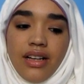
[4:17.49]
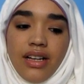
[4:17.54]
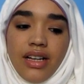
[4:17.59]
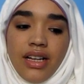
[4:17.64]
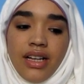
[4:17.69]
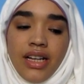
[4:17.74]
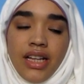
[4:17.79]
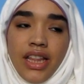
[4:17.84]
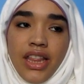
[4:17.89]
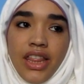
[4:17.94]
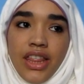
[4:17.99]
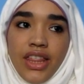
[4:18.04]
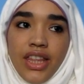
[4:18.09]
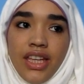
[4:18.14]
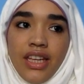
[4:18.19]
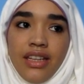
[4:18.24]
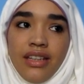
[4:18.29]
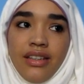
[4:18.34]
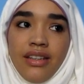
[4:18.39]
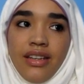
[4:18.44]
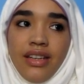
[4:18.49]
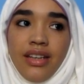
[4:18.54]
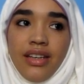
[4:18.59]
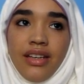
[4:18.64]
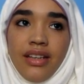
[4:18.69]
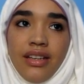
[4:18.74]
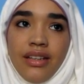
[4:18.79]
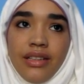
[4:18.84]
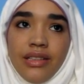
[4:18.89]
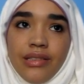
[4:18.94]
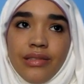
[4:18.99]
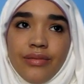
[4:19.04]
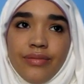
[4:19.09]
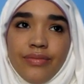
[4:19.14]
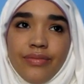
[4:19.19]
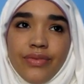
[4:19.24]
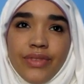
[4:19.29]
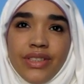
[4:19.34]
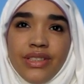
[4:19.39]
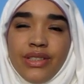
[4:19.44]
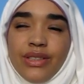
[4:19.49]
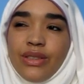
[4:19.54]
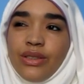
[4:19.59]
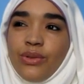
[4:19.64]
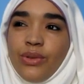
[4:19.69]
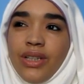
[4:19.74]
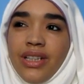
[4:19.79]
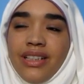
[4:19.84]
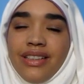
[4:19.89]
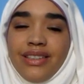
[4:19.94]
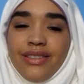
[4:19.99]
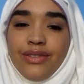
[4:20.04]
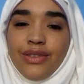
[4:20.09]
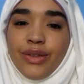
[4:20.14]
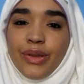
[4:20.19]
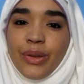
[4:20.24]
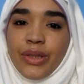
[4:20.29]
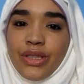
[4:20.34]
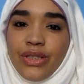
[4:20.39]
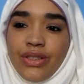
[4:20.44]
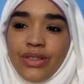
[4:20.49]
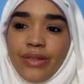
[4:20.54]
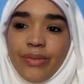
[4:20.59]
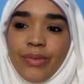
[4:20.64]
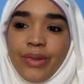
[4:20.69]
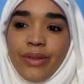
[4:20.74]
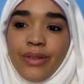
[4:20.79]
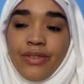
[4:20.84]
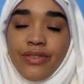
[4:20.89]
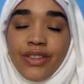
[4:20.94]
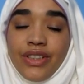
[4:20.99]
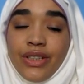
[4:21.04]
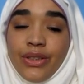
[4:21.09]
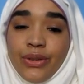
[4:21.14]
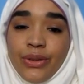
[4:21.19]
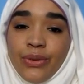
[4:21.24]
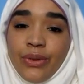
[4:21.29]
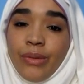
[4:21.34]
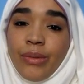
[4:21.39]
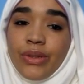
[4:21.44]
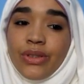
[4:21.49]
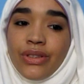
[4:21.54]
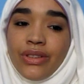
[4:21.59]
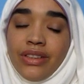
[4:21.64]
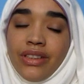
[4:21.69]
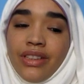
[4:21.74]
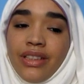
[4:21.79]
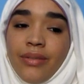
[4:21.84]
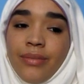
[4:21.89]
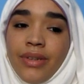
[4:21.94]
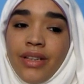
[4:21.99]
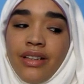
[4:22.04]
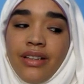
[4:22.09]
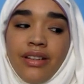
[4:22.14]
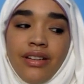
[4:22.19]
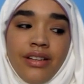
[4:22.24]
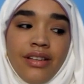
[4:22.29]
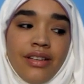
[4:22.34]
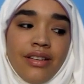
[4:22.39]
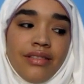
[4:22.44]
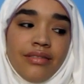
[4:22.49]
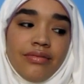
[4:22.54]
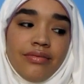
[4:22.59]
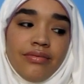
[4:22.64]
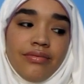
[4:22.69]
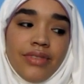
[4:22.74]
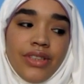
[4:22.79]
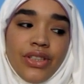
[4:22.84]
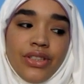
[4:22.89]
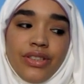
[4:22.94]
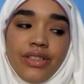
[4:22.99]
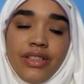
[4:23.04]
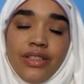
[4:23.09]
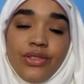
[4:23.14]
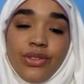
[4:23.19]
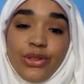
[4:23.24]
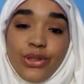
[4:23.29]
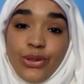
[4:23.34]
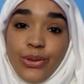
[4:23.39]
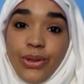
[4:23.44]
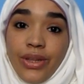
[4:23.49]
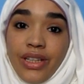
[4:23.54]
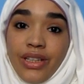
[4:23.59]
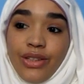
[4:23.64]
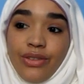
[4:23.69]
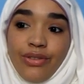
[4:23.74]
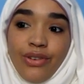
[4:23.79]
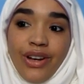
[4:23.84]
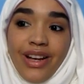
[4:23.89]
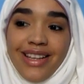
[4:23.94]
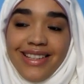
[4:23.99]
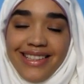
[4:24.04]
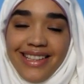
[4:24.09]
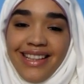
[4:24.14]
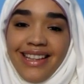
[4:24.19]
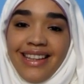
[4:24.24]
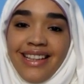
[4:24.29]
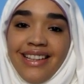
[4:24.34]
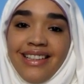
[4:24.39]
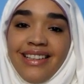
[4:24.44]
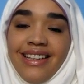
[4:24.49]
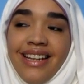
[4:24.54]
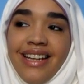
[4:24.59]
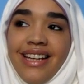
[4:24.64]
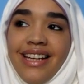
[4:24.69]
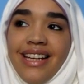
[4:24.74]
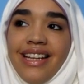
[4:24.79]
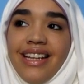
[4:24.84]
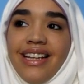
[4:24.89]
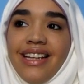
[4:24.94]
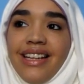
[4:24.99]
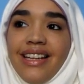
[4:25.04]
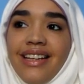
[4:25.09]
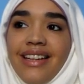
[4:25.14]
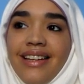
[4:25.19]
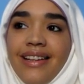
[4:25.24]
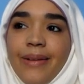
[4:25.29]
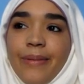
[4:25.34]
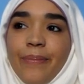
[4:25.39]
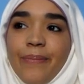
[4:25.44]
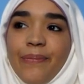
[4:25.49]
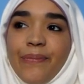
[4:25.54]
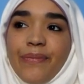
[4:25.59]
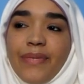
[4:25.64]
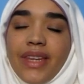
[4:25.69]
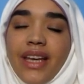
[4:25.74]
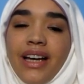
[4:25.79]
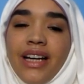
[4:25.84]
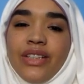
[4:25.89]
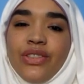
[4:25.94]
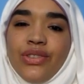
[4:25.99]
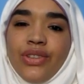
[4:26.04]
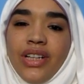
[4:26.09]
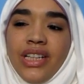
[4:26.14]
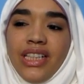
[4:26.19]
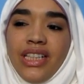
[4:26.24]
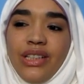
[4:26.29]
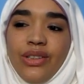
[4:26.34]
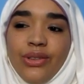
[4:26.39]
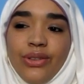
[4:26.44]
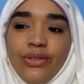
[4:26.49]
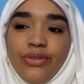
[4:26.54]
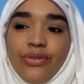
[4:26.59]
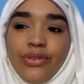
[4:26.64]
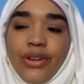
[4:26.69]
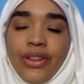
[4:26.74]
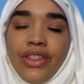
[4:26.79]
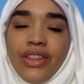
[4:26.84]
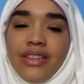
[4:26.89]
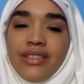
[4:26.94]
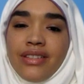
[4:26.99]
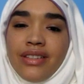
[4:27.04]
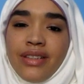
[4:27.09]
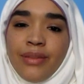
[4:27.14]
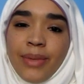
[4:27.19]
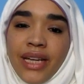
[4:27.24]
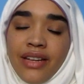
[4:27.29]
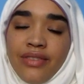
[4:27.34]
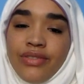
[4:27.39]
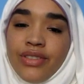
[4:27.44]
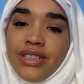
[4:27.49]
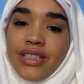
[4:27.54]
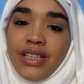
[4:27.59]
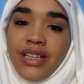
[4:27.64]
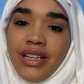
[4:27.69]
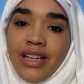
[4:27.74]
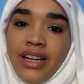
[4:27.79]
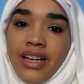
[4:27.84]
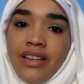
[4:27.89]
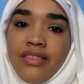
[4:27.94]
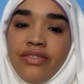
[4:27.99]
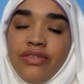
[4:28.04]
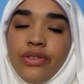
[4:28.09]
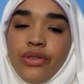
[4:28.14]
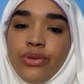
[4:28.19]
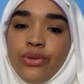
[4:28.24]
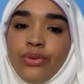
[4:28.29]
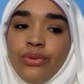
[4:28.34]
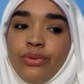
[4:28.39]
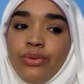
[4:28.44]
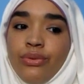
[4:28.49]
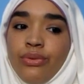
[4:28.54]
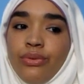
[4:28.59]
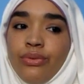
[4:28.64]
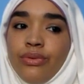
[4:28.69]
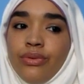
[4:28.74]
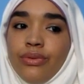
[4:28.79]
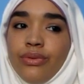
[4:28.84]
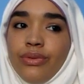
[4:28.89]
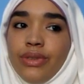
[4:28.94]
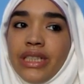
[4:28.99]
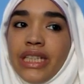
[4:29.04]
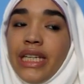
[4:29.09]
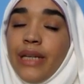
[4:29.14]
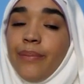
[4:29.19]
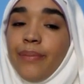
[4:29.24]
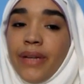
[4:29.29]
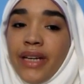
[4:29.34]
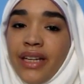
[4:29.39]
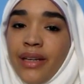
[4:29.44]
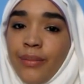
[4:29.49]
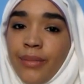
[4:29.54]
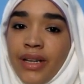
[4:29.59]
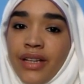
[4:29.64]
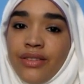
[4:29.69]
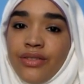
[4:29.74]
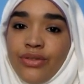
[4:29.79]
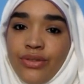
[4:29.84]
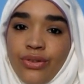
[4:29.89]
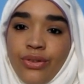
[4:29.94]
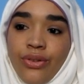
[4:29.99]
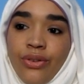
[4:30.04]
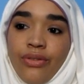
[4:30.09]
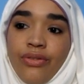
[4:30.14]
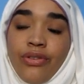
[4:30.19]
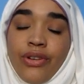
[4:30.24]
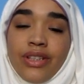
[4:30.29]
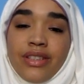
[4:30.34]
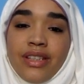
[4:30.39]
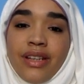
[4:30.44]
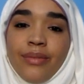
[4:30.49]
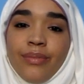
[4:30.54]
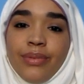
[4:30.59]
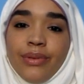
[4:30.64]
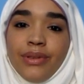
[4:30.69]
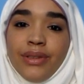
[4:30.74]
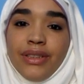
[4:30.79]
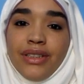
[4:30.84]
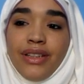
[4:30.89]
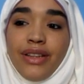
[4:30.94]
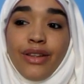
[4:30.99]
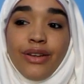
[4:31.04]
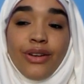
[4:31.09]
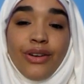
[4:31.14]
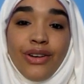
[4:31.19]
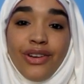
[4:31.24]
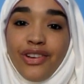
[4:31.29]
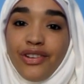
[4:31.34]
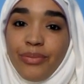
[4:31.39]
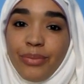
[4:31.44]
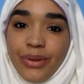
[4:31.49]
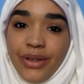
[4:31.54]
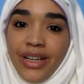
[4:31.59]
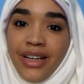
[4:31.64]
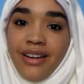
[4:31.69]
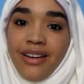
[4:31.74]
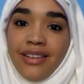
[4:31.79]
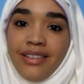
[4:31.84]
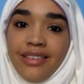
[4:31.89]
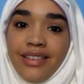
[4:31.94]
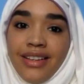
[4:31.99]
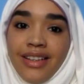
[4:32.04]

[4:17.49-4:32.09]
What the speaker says: I think this is quite a difficult question, but a very good one, mashallah, Anastasia, so thank you for asking that. I try and look for things in my everyday life to keep my iman strong. For example, the call of prayer.